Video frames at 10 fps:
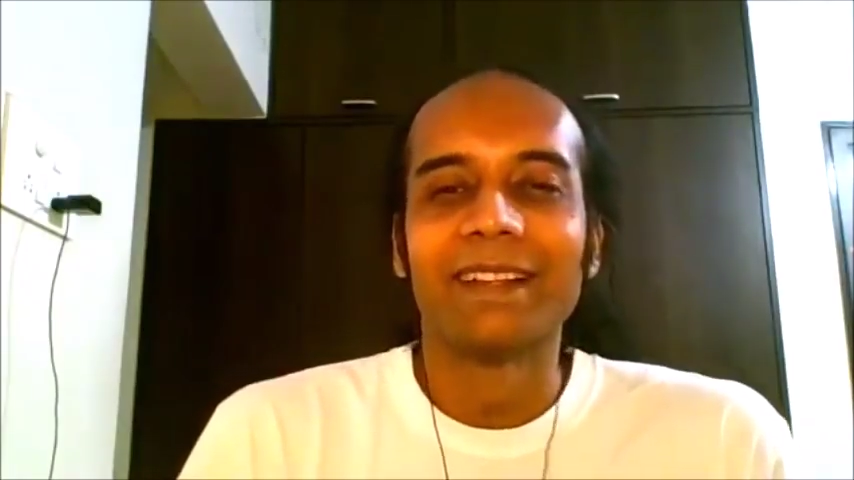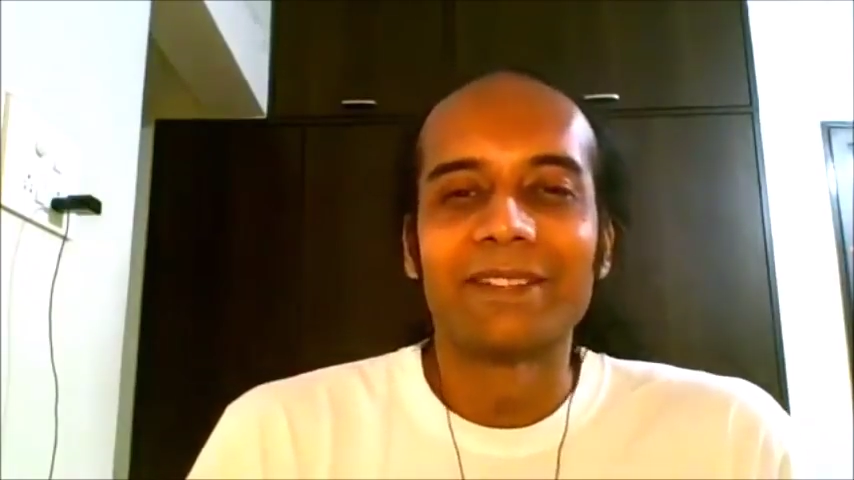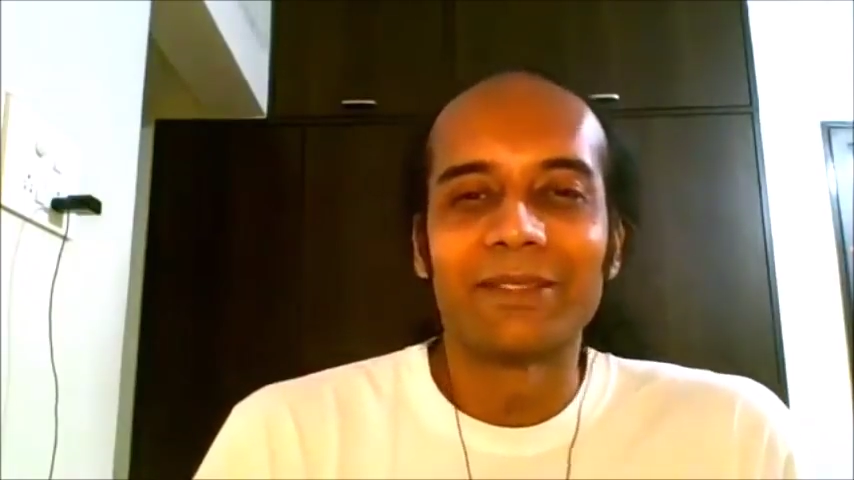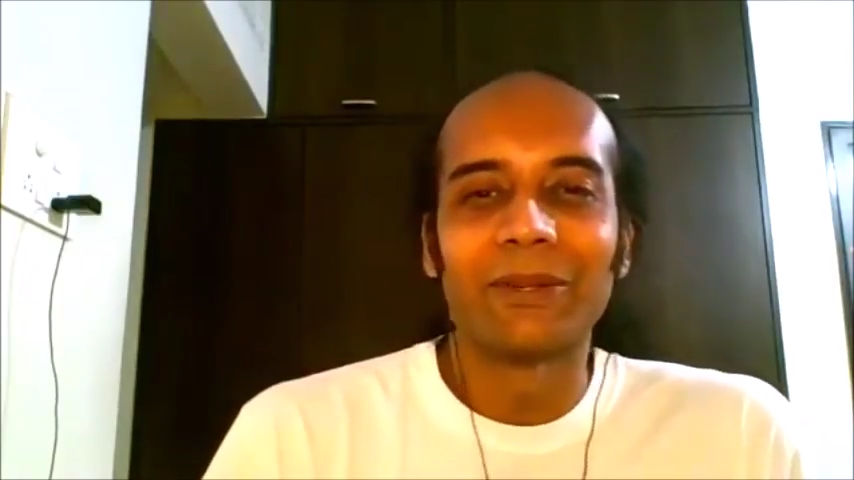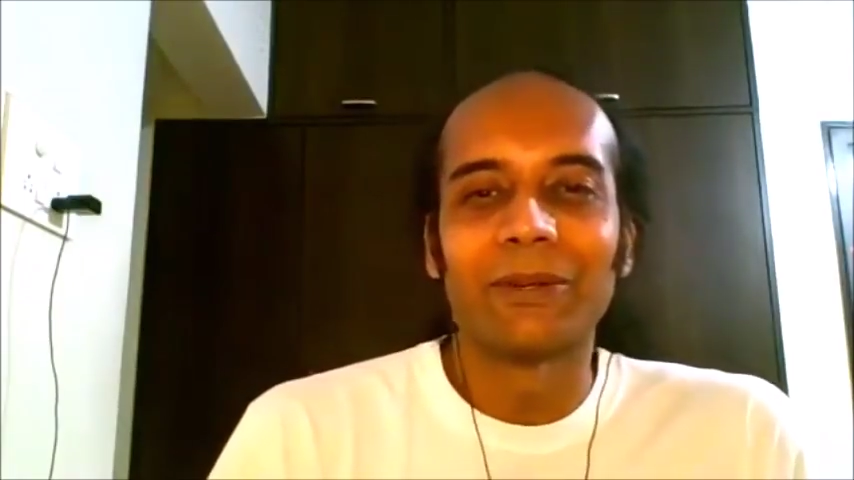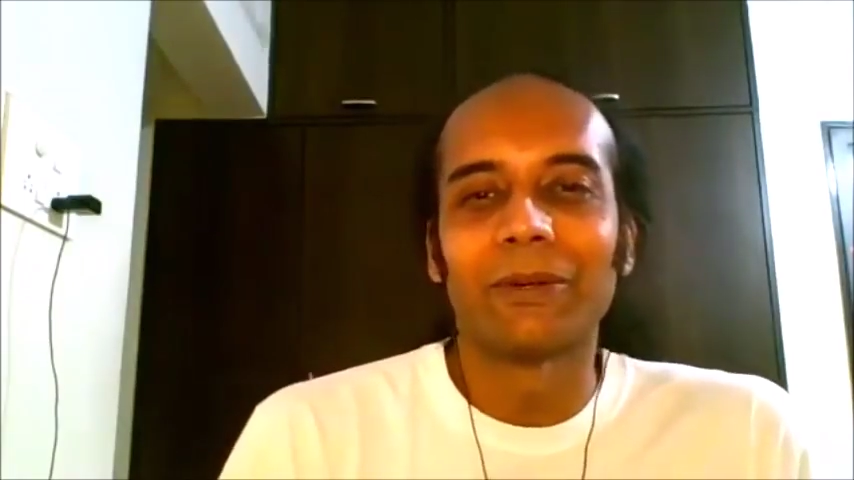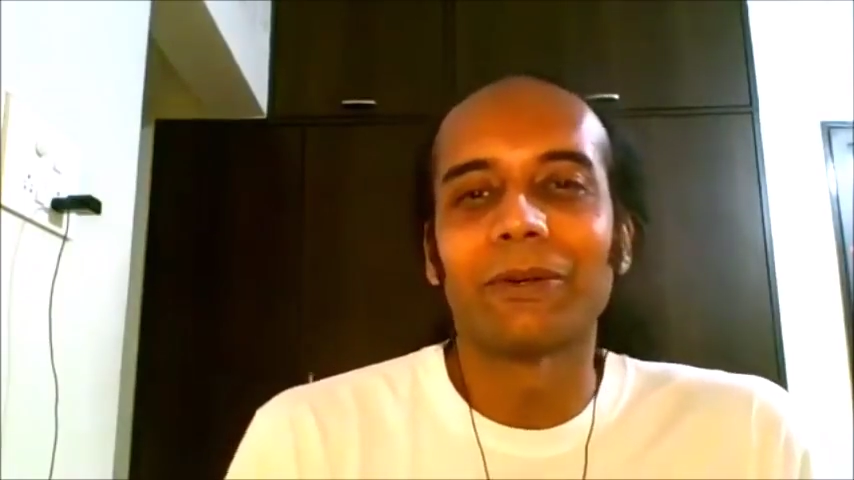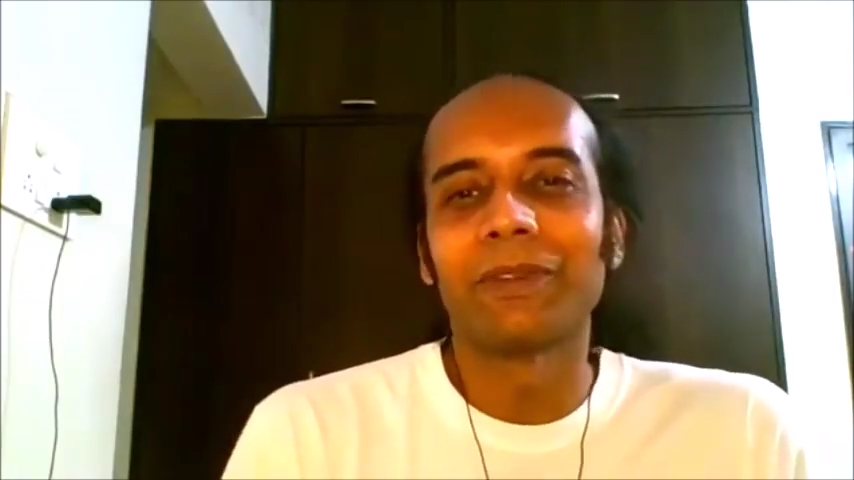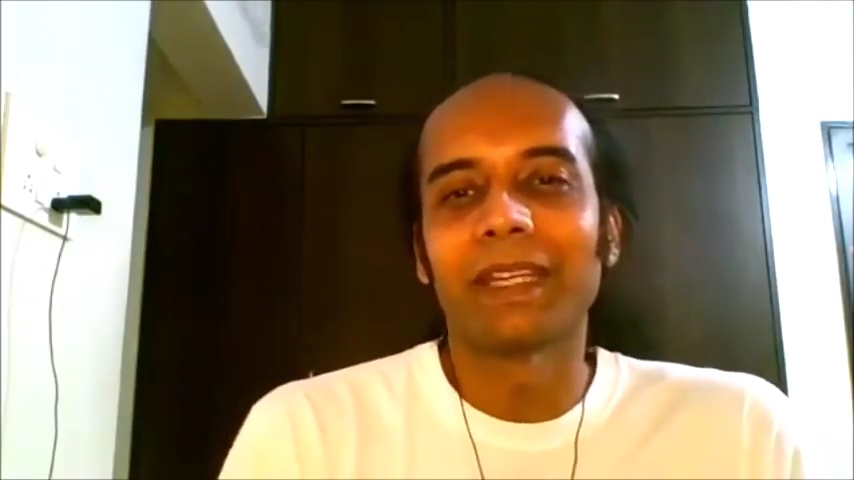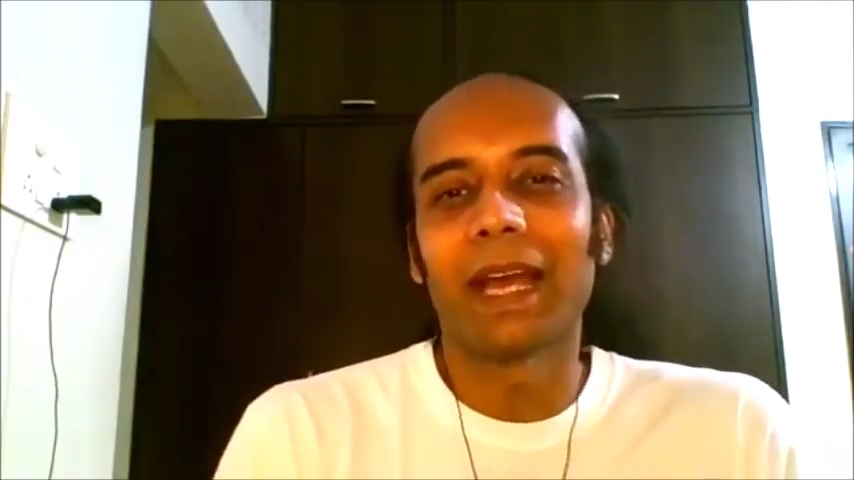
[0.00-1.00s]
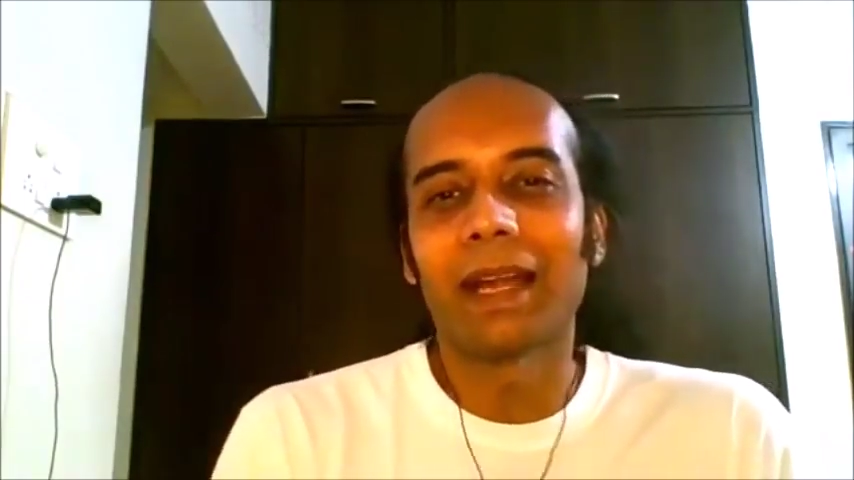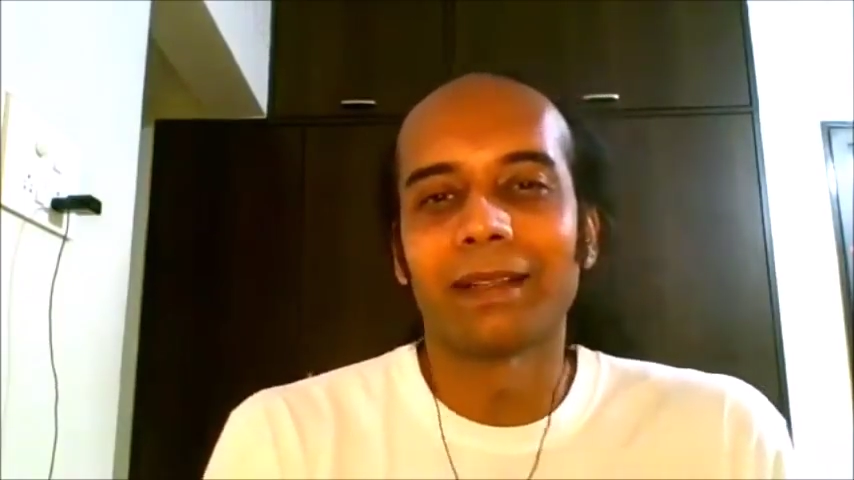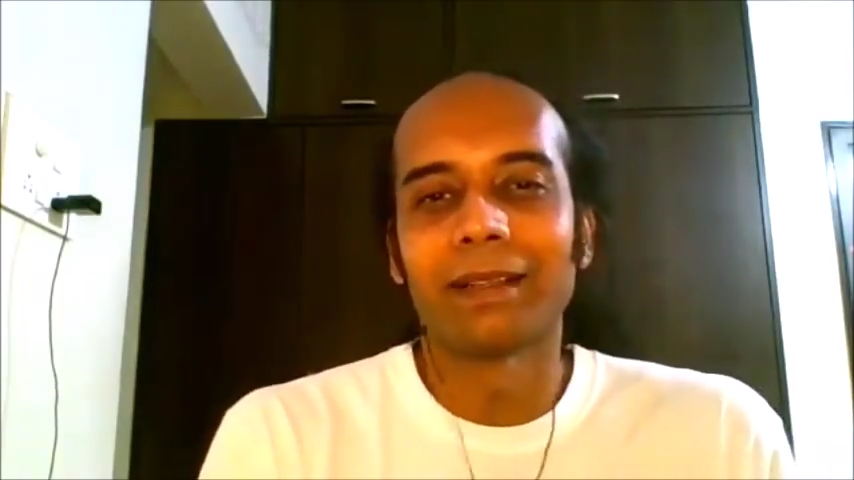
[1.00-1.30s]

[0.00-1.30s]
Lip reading: So we had